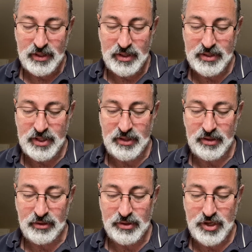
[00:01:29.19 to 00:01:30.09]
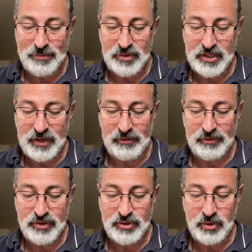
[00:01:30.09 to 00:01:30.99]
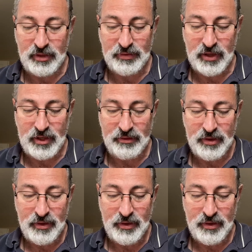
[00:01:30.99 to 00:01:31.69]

Ezekiel chapter 7 verse 25.